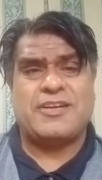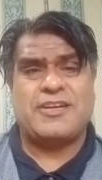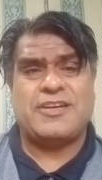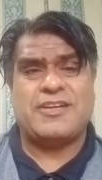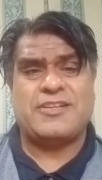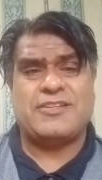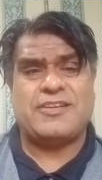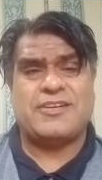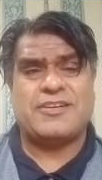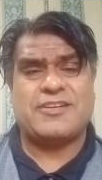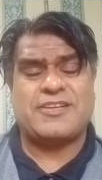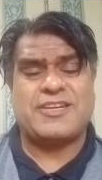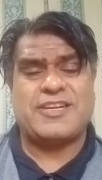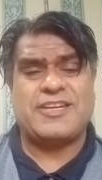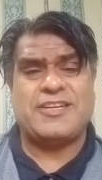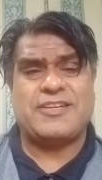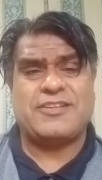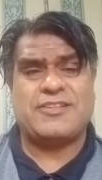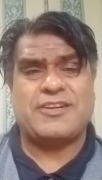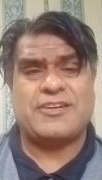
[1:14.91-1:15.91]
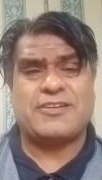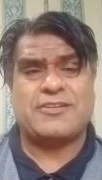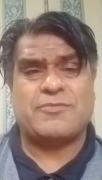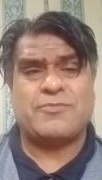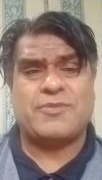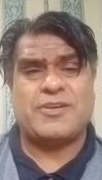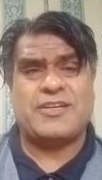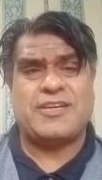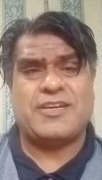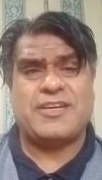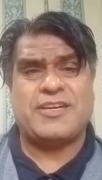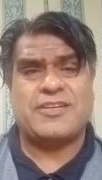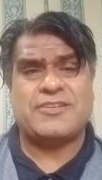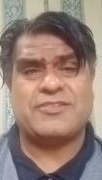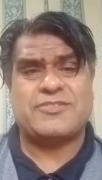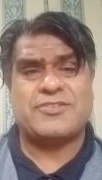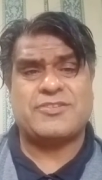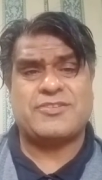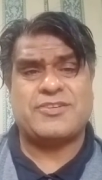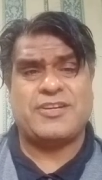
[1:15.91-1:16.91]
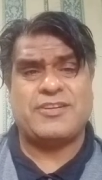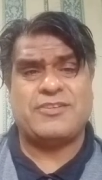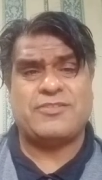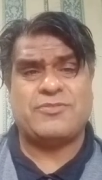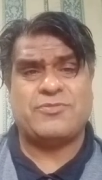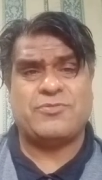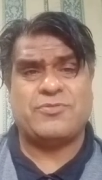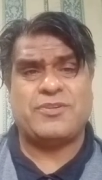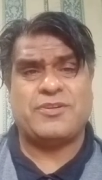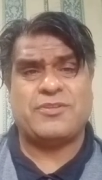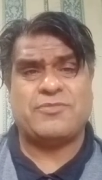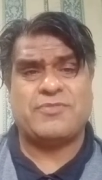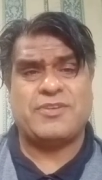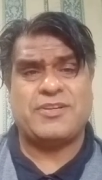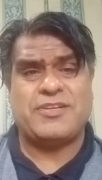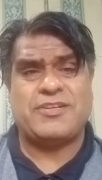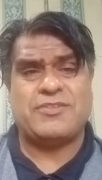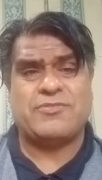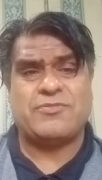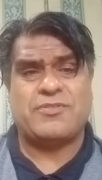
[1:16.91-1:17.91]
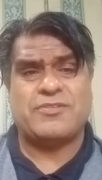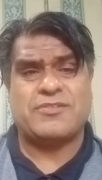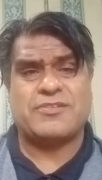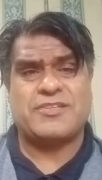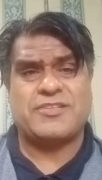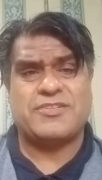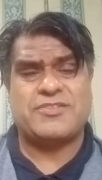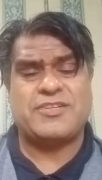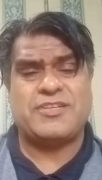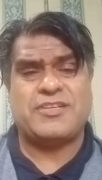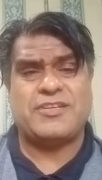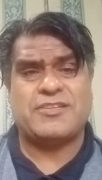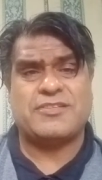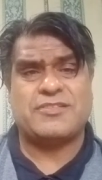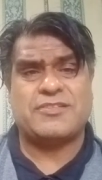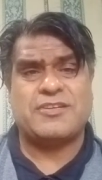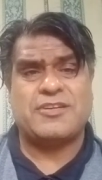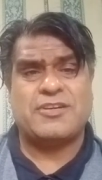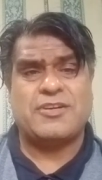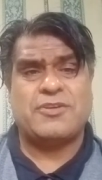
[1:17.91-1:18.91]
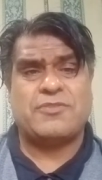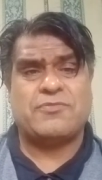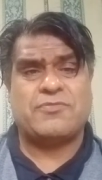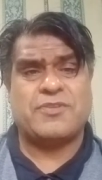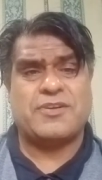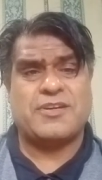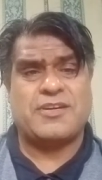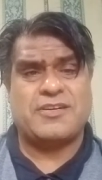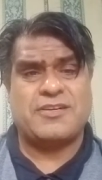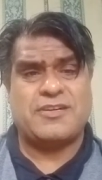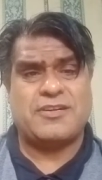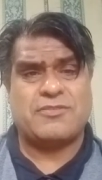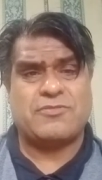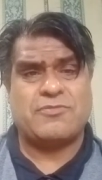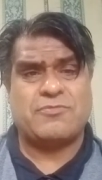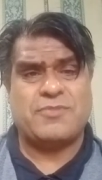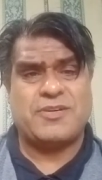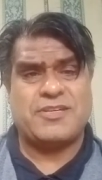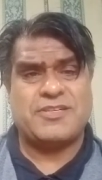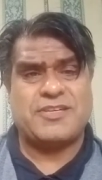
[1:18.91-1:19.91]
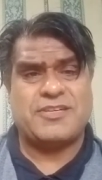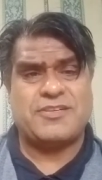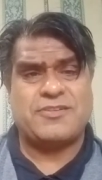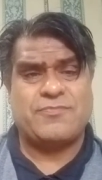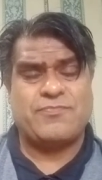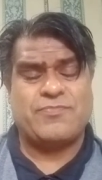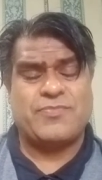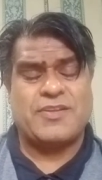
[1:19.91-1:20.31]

and they are telling that kamala harris still doing very wrong decisions for undocumented